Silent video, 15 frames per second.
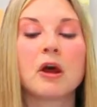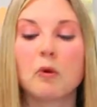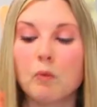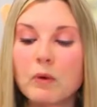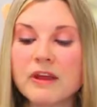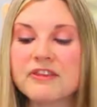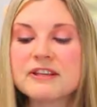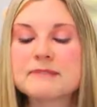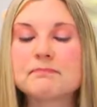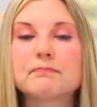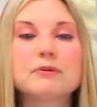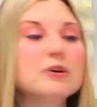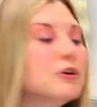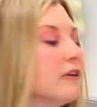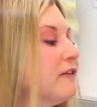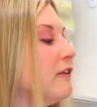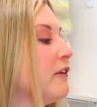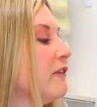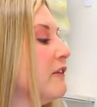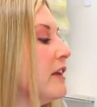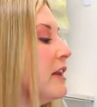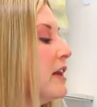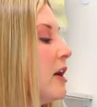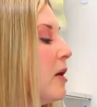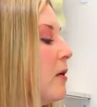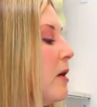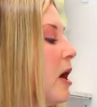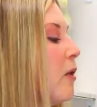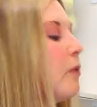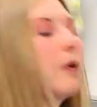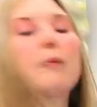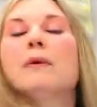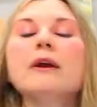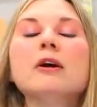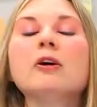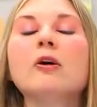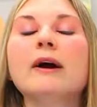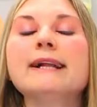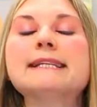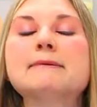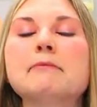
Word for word: with this beautiful video where we are going